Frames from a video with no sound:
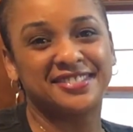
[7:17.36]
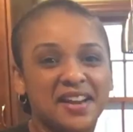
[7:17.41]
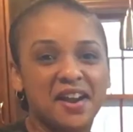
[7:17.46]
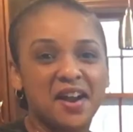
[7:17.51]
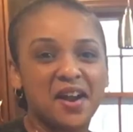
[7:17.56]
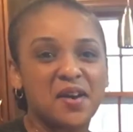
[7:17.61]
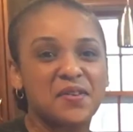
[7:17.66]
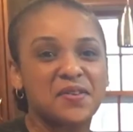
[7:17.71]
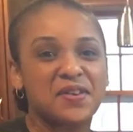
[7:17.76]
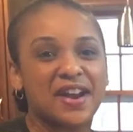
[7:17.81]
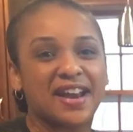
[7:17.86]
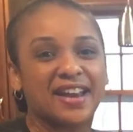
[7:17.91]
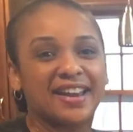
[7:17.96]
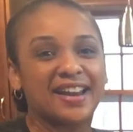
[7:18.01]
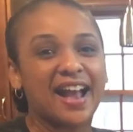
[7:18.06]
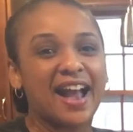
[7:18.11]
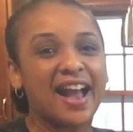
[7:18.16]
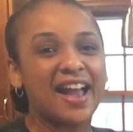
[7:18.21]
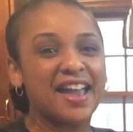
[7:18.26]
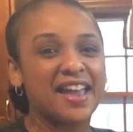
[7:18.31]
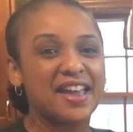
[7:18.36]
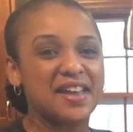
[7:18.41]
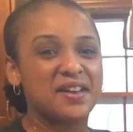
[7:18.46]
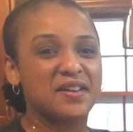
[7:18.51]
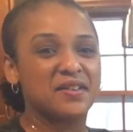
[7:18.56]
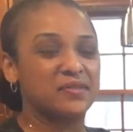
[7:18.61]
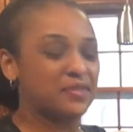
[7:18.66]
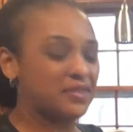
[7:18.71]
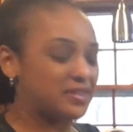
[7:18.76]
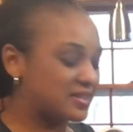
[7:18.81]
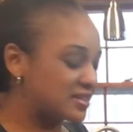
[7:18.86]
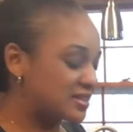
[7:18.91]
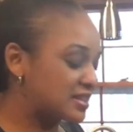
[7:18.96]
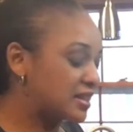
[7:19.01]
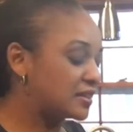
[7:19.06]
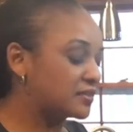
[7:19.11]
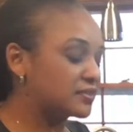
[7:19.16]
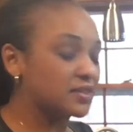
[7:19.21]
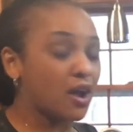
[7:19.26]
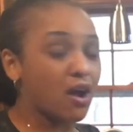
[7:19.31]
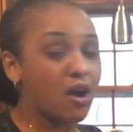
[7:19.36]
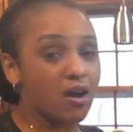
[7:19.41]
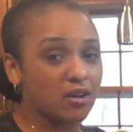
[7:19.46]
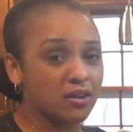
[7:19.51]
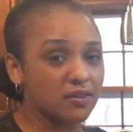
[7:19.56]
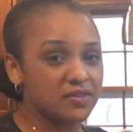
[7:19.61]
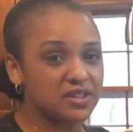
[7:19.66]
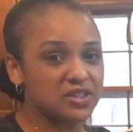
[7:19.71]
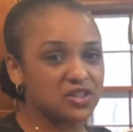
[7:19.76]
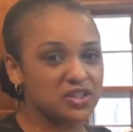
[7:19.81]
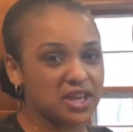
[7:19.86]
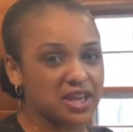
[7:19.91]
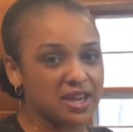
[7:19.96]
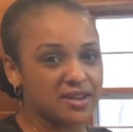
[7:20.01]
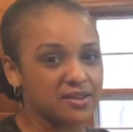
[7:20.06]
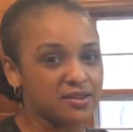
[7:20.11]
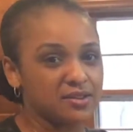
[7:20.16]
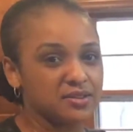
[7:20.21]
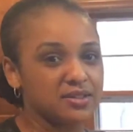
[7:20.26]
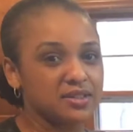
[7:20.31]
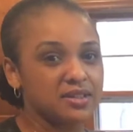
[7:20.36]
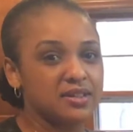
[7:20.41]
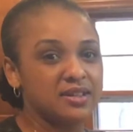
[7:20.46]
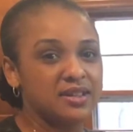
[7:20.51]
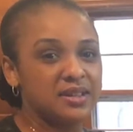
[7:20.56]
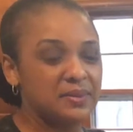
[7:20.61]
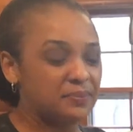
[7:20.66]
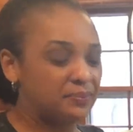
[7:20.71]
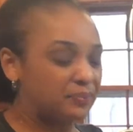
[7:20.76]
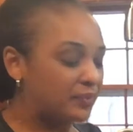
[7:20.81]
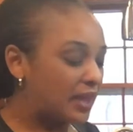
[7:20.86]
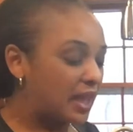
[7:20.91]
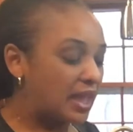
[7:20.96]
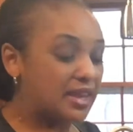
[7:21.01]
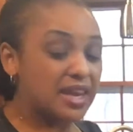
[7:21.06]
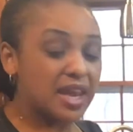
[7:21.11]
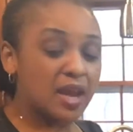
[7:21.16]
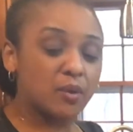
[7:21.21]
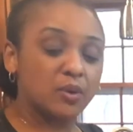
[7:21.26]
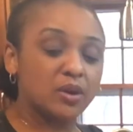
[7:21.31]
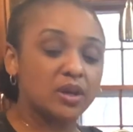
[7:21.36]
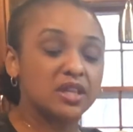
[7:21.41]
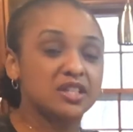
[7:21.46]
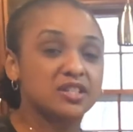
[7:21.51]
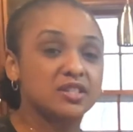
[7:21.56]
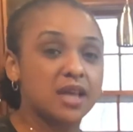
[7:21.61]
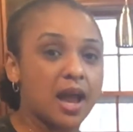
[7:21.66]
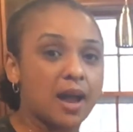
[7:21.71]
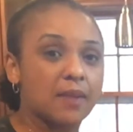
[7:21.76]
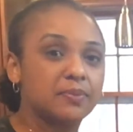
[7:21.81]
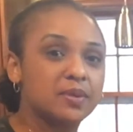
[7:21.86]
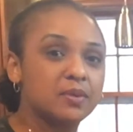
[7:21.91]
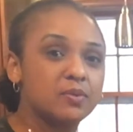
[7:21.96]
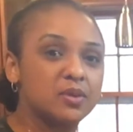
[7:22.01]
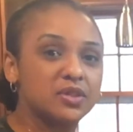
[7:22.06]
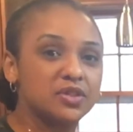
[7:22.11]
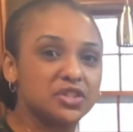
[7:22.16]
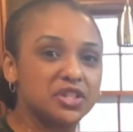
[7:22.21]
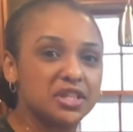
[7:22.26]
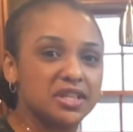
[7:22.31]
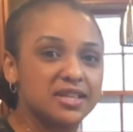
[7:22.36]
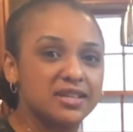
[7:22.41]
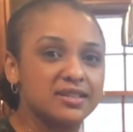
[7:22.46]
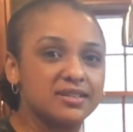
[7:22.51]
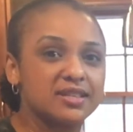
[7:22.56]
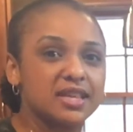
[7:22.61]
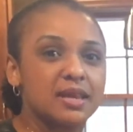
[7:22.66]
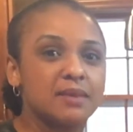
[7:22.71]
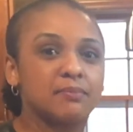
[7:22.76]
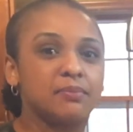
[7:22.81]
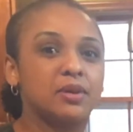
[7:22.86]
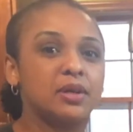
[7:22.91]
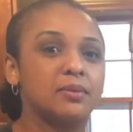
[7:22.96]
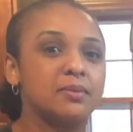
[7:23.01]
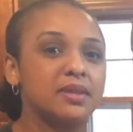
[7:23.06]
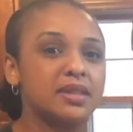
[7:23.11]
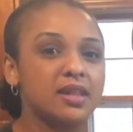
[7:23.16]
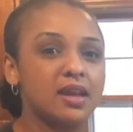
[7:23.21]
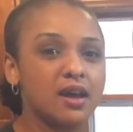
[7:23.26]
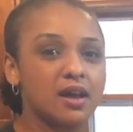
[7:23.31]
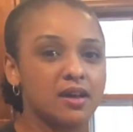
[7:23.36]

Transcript: All right, I have stuffed all of the shells. And now we're going to top them with cheese and put them in the